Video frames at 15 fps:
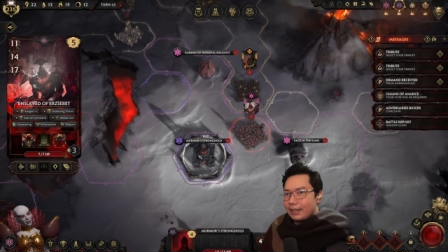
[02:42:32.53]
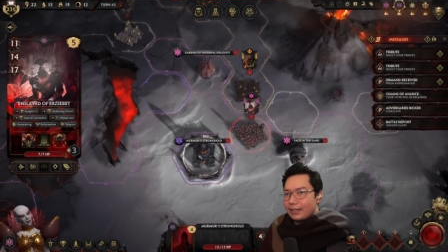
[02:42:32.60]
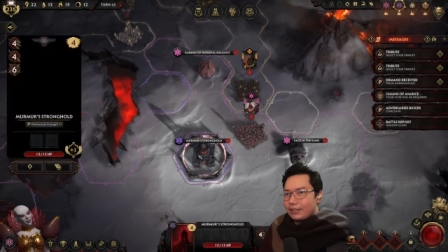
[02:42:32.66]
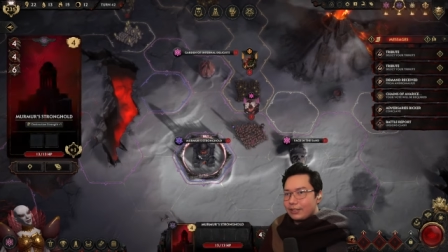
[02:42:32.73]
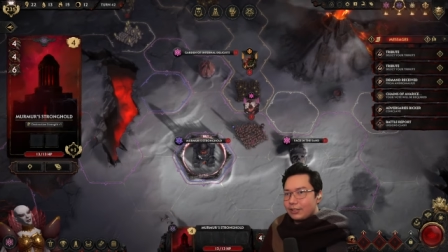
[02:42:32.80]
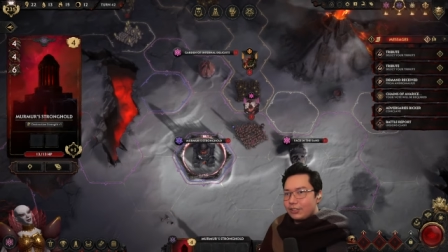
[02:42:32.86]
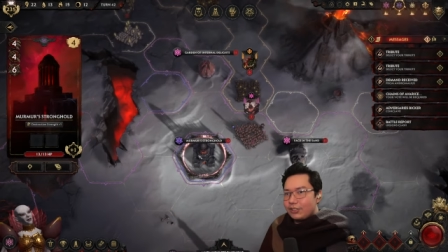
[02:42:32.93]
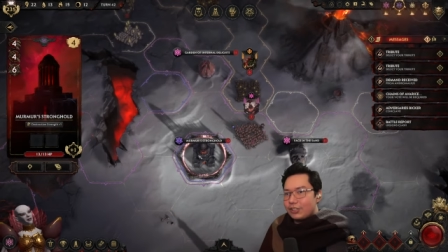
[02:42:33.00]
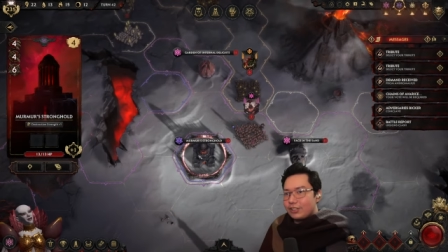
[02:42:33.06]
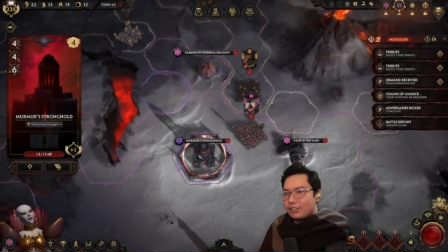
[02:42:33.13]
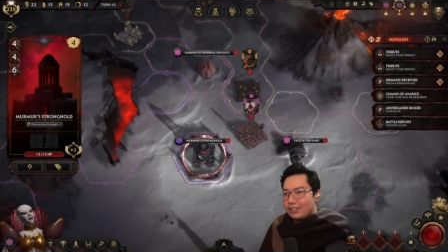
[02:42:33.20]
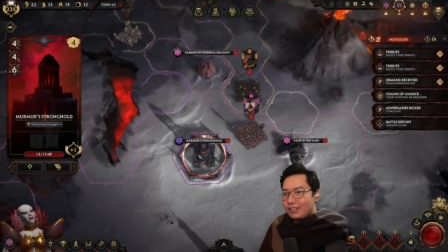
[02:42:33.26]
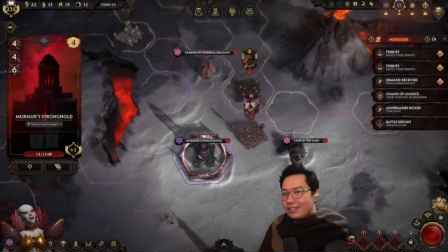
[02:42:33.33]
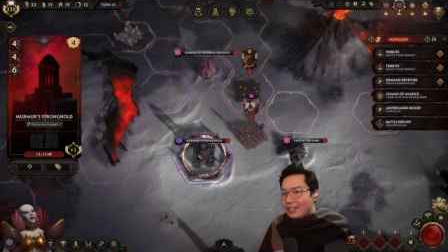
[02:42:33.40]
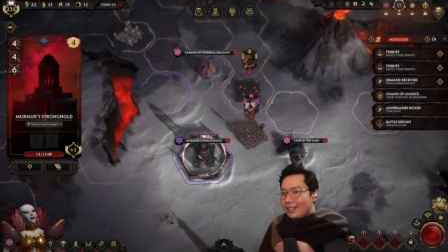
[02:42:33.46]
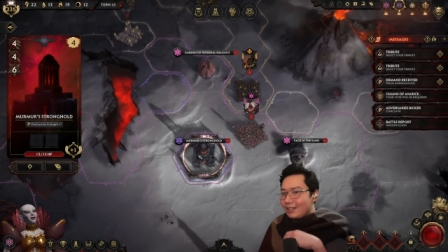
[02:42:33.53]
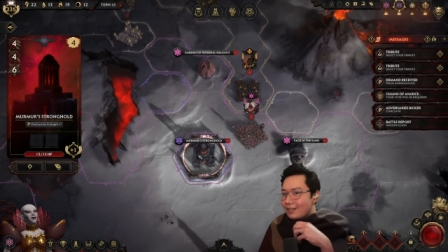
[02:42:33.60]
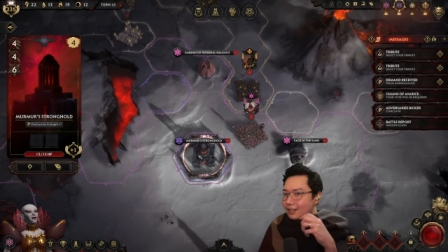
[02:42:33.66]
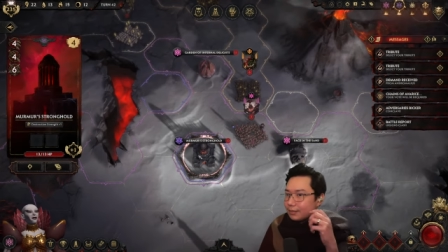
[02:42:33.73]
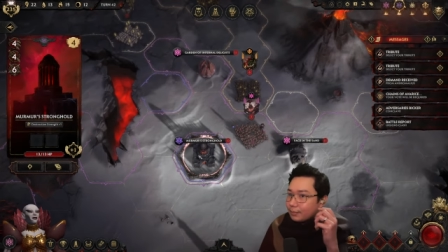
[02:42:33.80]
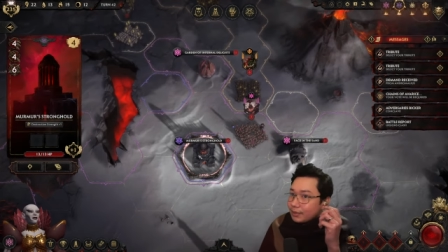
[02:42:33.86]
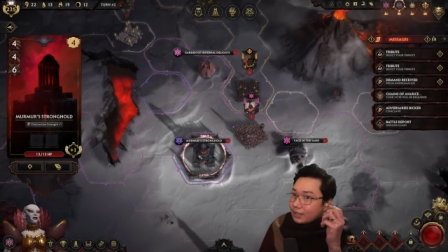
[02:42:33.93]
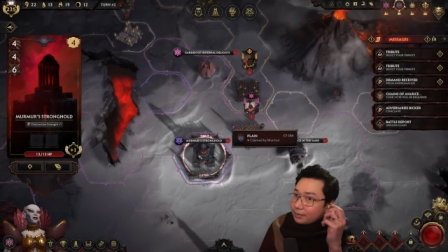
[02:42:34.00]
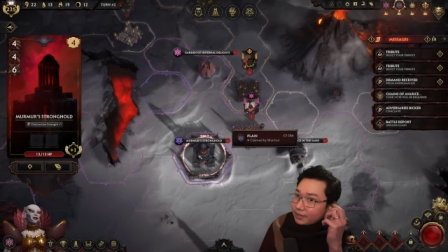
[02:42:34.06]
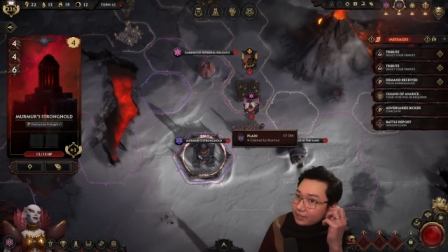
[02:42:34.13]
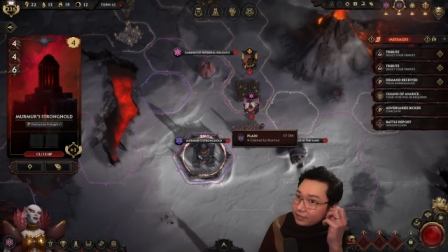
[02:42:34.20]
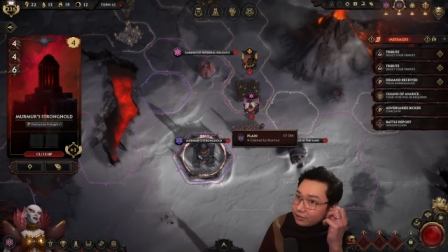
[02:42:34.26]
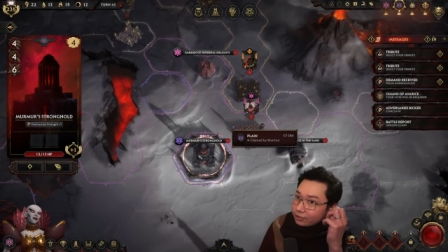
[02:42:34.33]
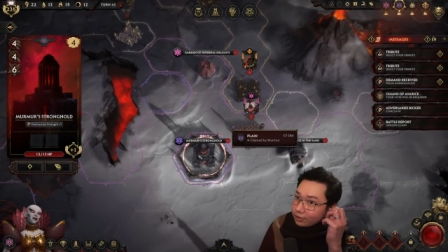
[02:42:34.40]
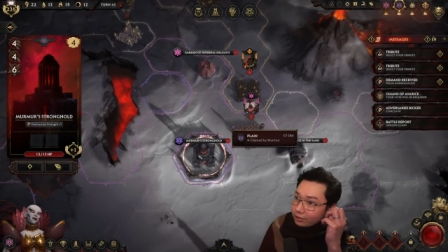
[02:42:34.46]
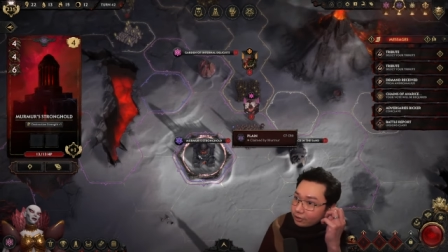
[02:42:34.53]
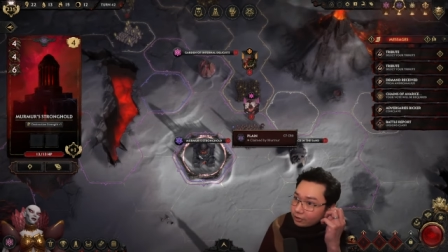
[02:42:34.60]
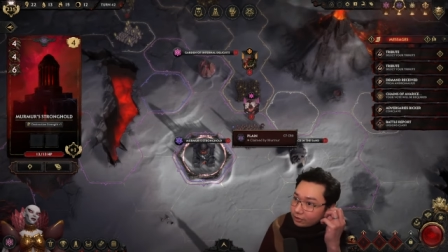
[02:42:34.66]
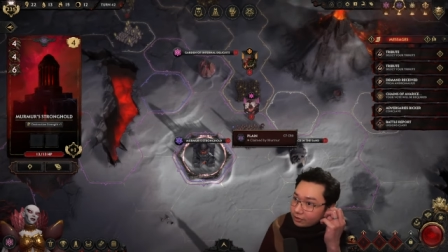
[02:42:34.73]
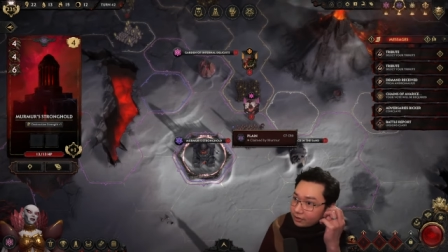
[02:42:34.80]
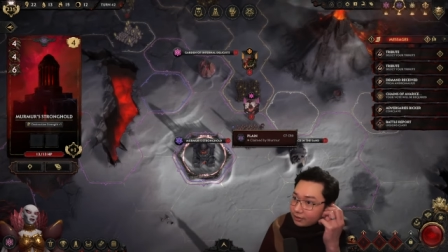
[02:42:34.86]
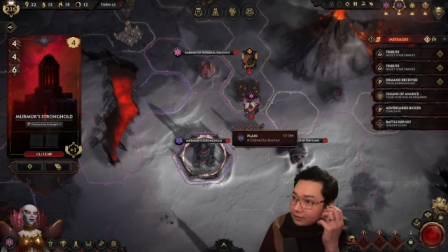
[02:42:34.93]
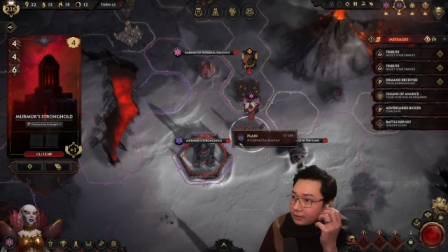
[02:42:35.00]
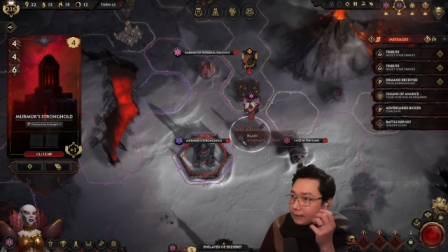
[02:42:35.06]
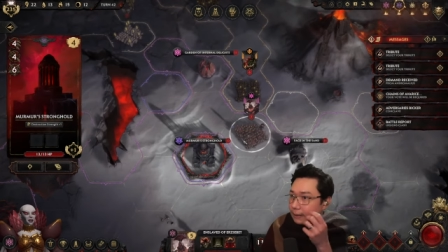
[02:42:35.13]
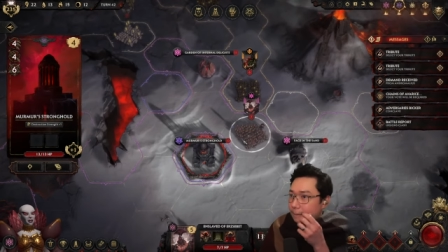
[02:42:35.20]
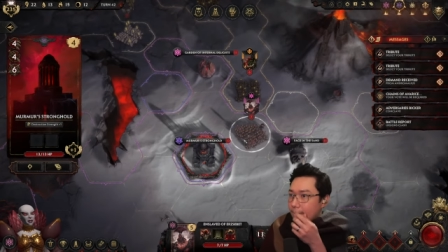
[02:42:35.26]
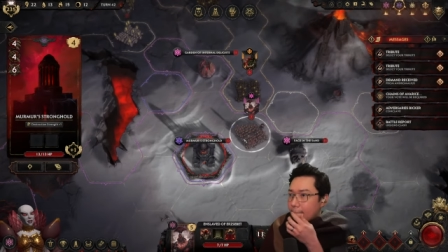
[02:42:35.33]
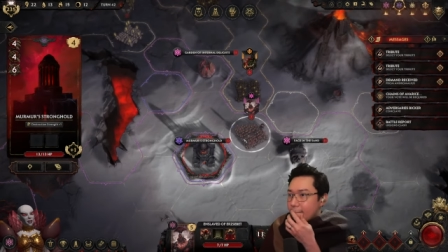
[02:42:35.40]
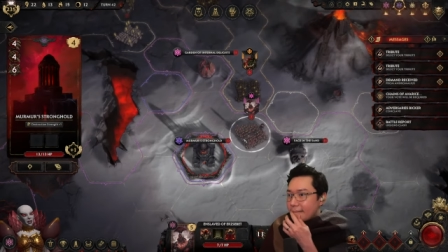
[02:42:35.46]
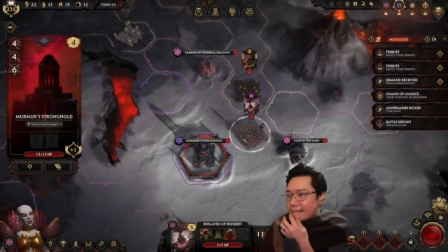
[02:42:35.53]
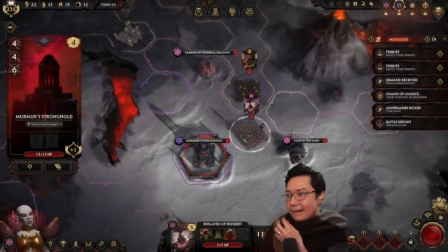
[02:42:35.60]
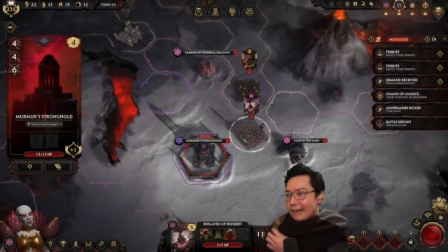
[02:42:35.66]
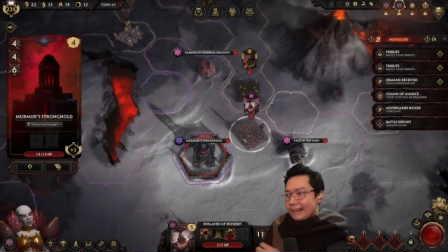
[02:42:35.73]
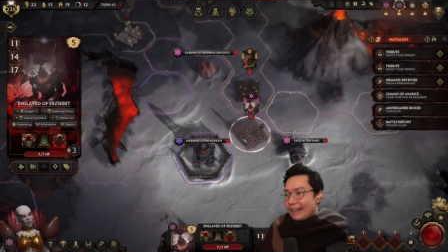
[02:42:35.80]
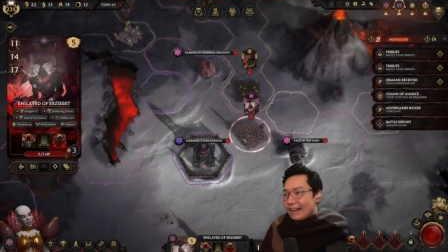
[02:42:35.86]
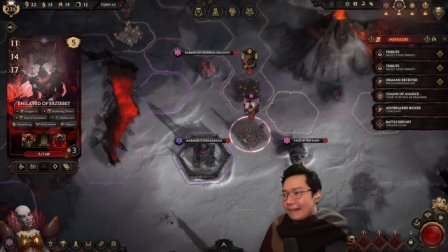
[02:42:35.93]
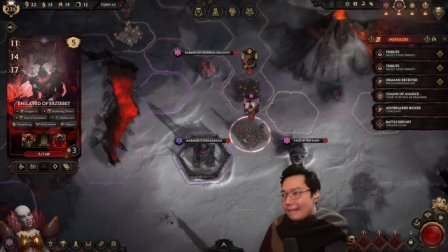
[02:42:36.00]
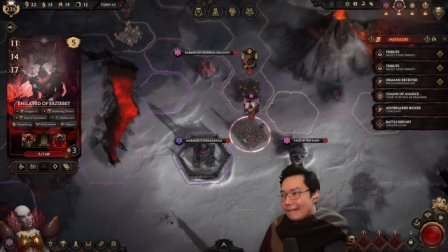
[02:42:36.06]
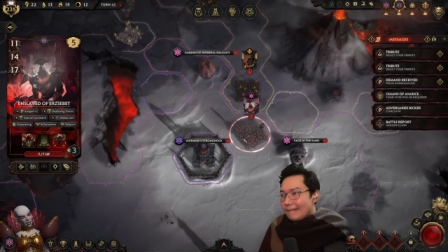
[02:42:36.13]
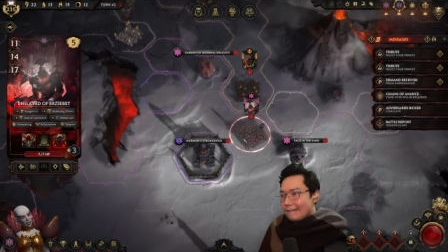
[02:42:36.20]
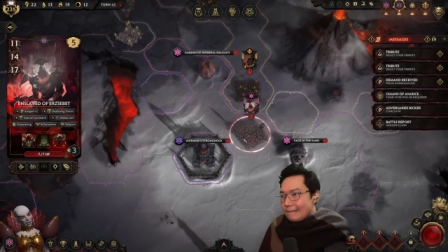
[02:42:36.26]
I could just kill Murmur's stronghold right now.